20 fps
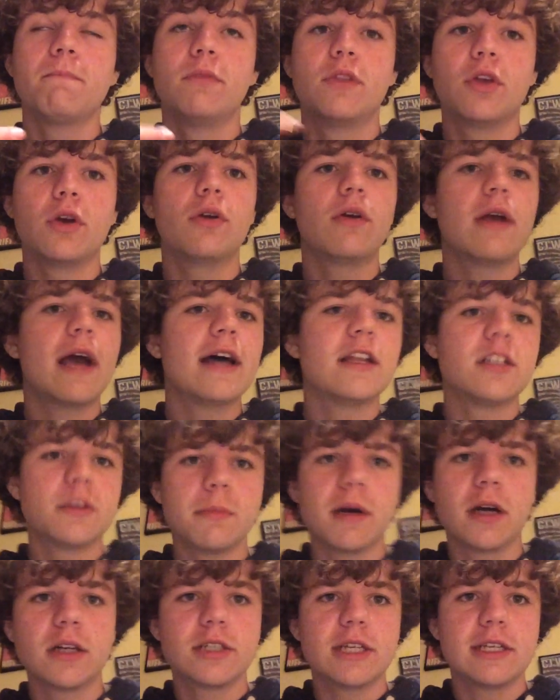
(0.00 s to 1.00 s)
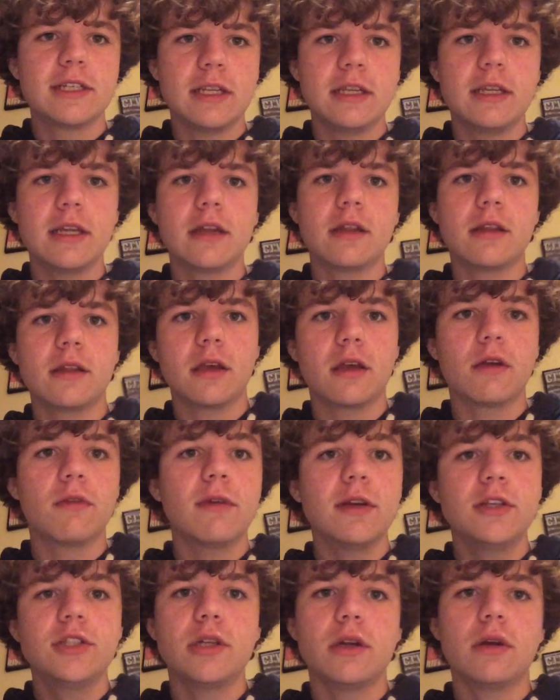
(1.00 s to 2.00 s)
do as much as he did in the
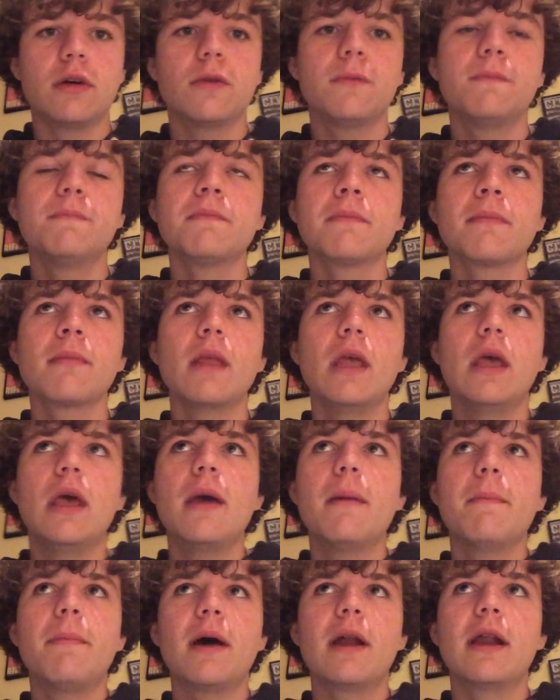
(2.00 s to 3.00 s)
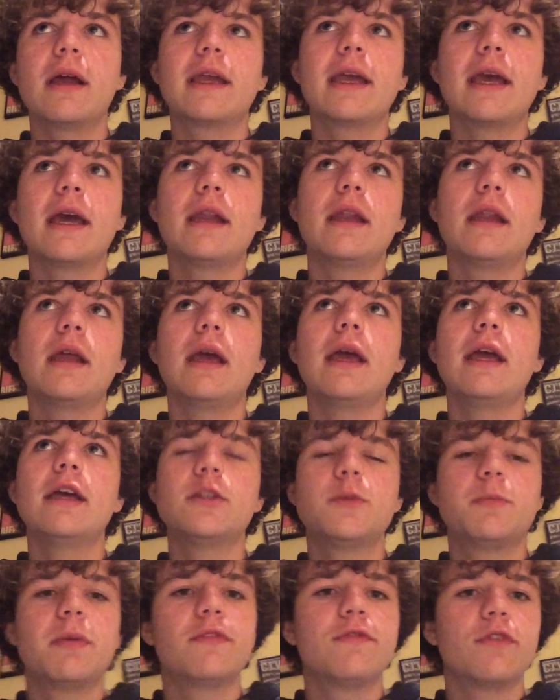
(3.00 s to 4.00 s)
original. But again,
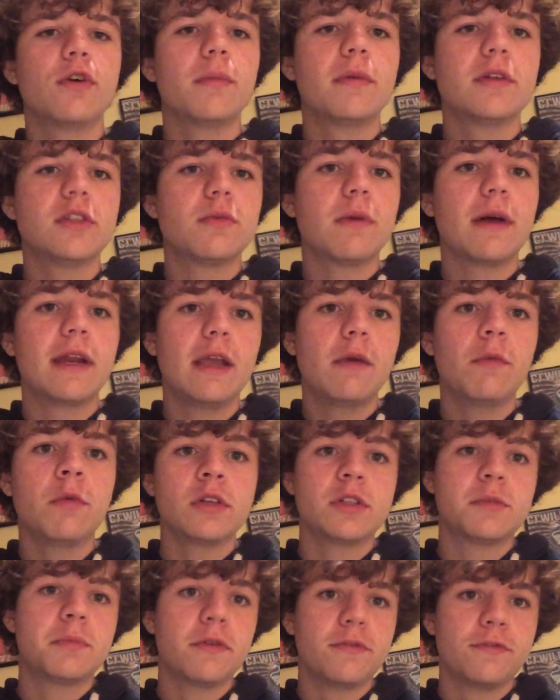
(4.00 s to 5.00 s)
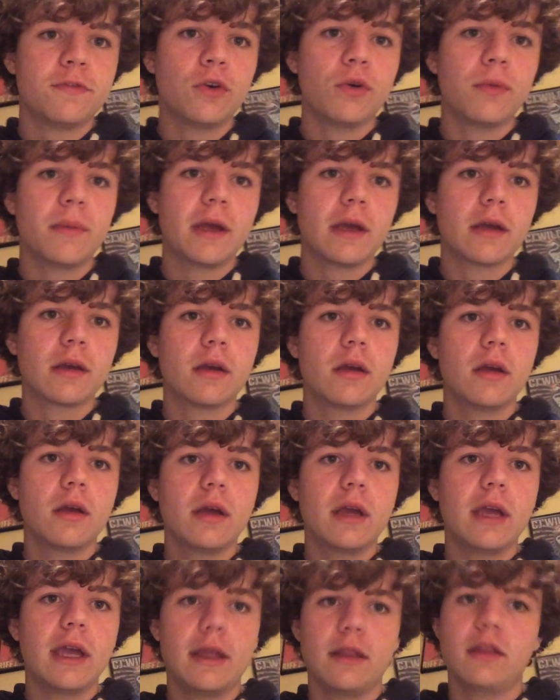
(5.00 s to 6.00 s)
his performance when he was performing
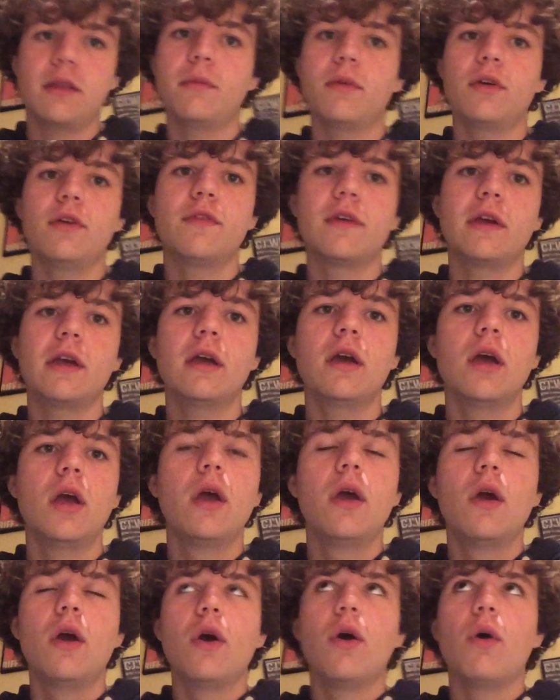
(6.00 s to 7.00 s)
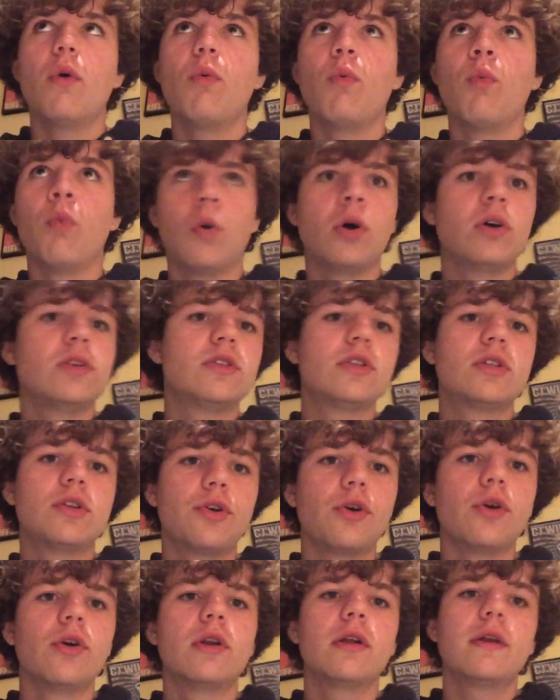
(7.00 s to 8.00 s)
in the movie was
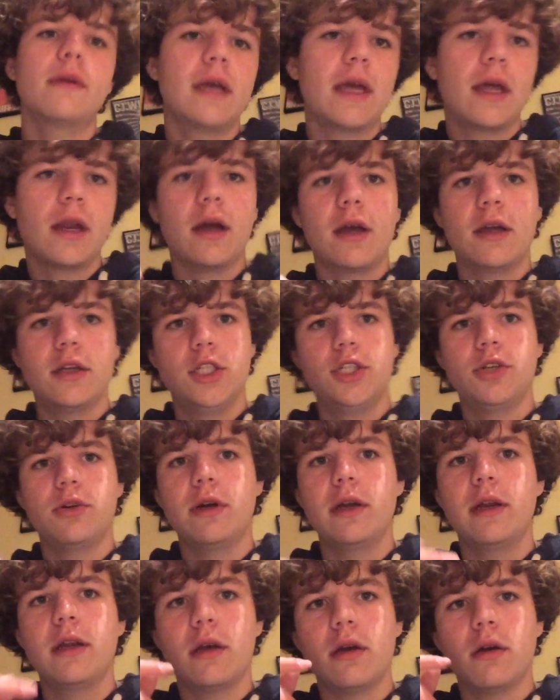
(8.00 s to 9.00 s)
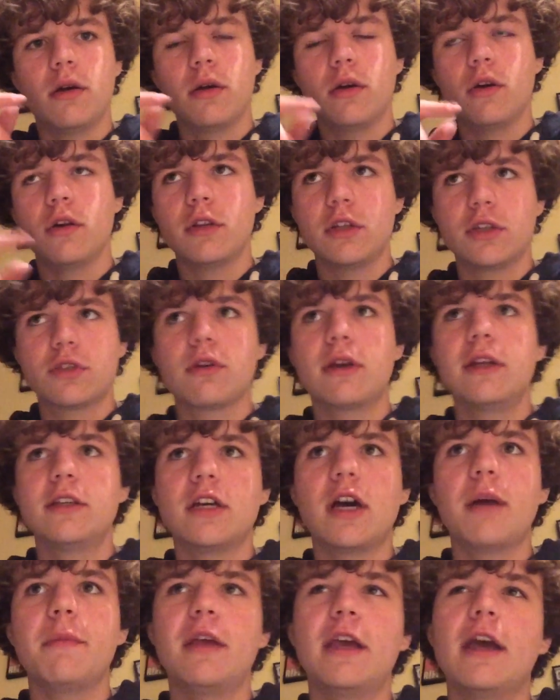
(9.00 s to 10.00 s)
good, and I enjoyed the screen
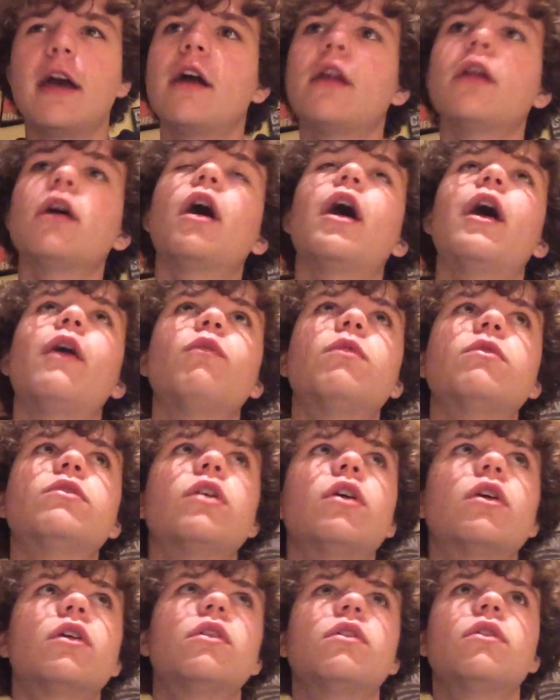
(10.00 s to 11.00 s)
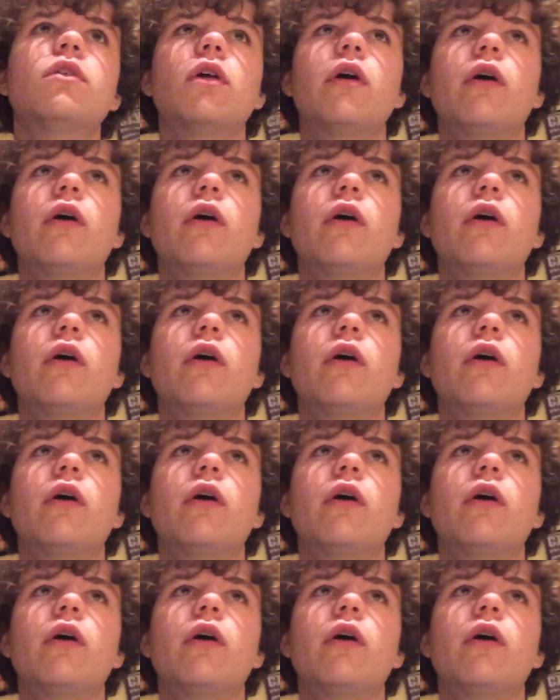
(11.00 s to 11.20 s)
time he had. I will not